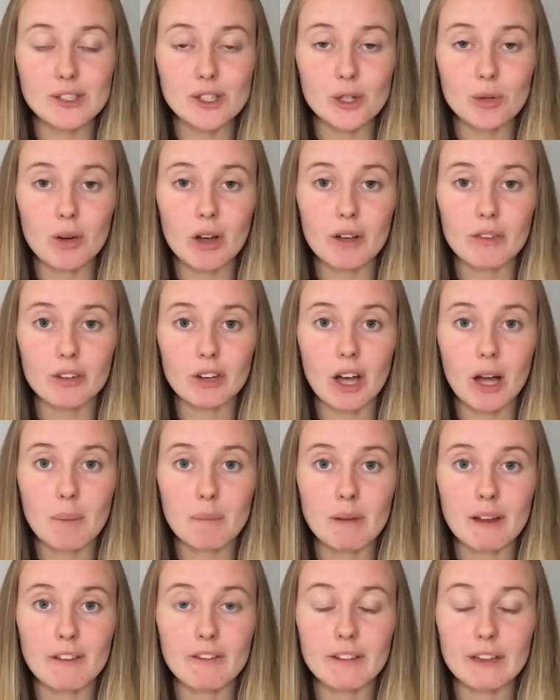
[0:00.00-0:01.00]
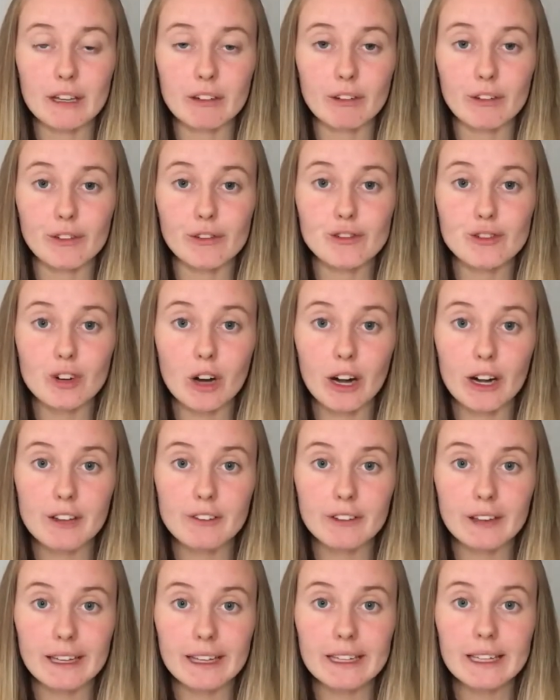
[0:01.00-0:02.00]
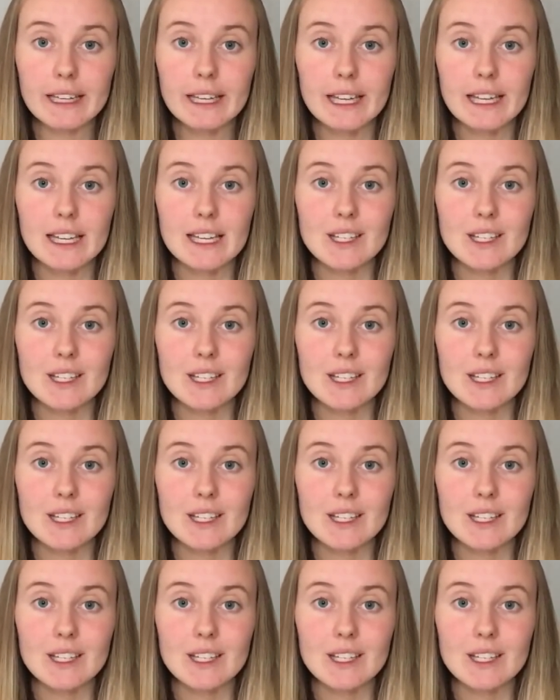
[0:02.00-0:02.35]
to overcome my fear of driving.